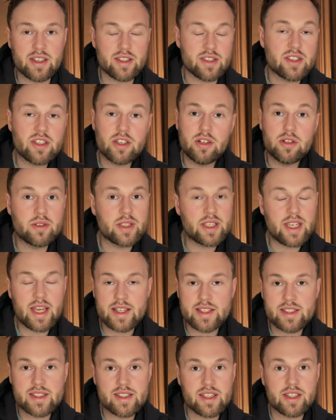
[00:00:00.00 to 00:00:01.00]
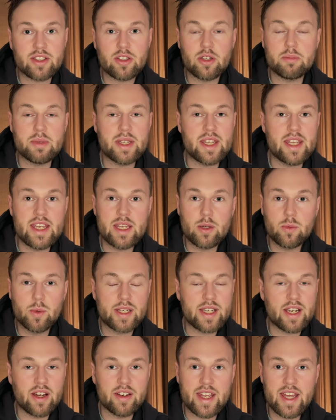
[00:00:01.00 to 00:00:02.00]
so, yes, it could be equally
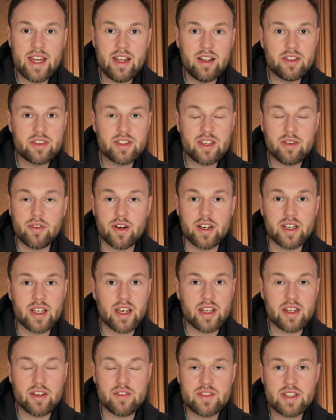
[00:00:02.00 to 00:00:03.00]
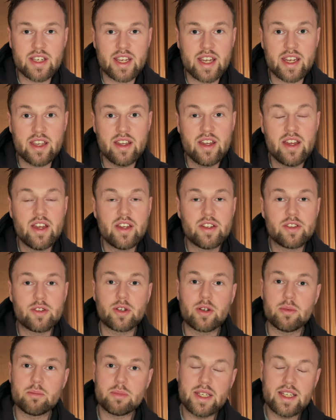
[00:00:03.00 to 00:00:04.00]
unhealthy for an I N F J to
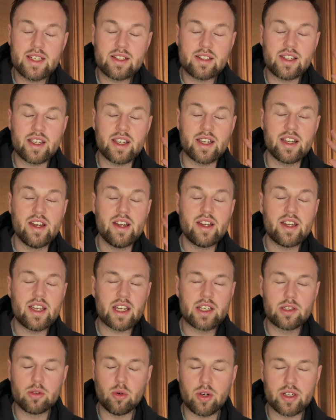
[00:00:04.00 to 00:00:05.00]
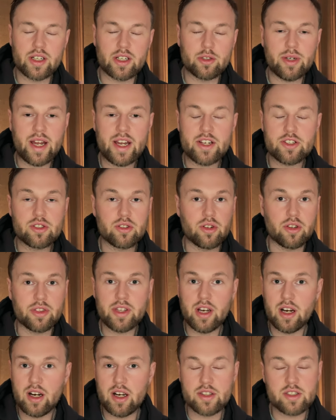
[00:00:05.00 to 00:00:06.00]
completely ignore their rational
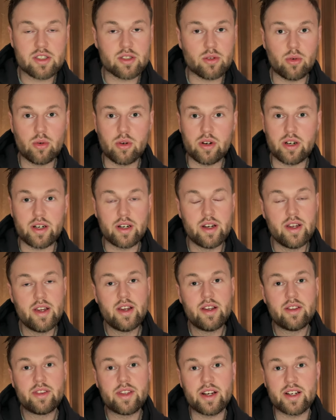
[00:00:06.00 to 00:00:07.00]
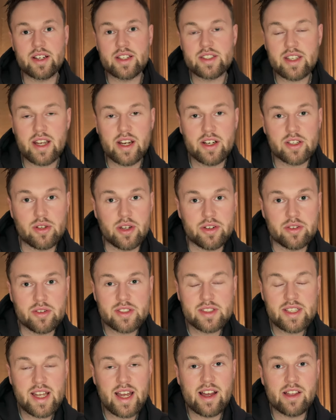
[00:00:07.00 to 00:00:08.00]
thoughts or their desire to
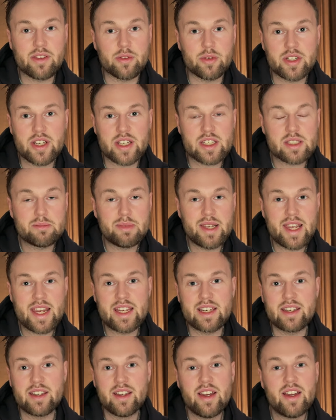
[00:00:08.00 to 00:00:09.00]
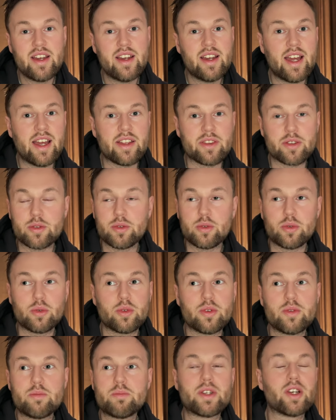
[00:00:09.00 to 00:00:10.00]
understand or to explain and
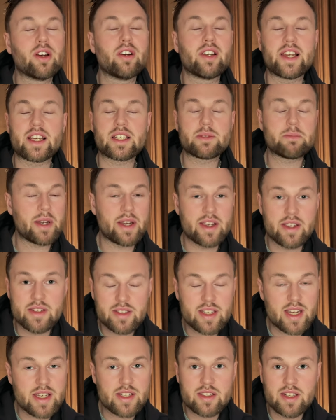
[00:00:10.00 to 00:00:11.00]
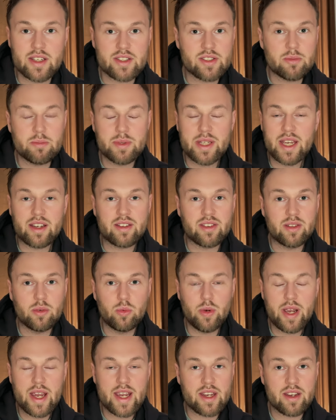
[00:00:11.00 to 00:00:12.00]
to purely experience things in a subjective
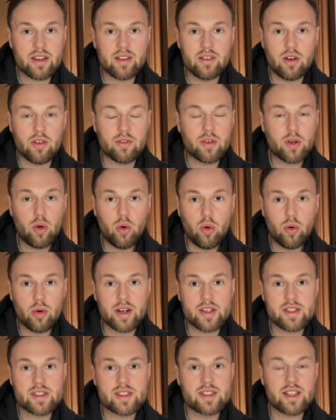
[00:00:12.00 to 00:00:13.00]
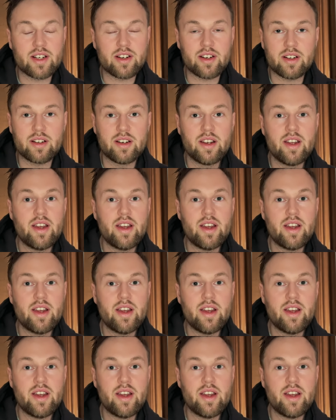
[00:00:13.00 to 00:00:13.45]
way. Of course, there,